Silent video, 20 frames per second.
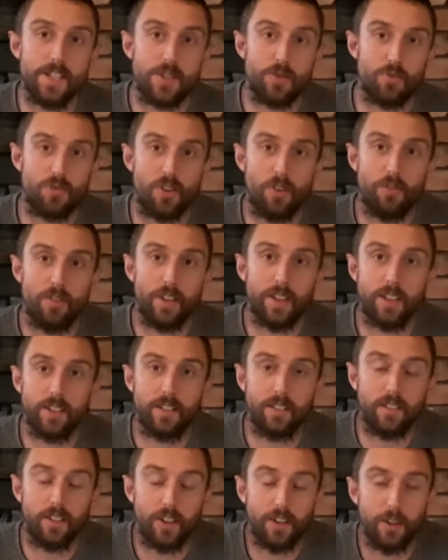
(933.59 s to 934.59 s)
There was no really
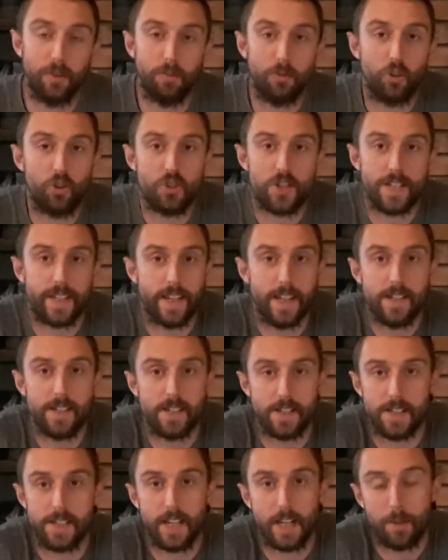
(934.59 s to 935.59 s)
good skin
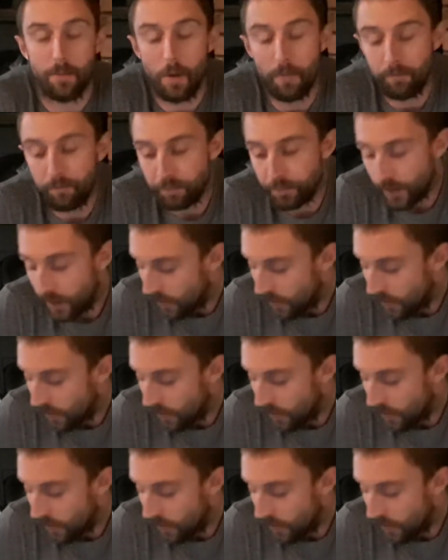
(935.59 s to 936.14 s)
to stick them on.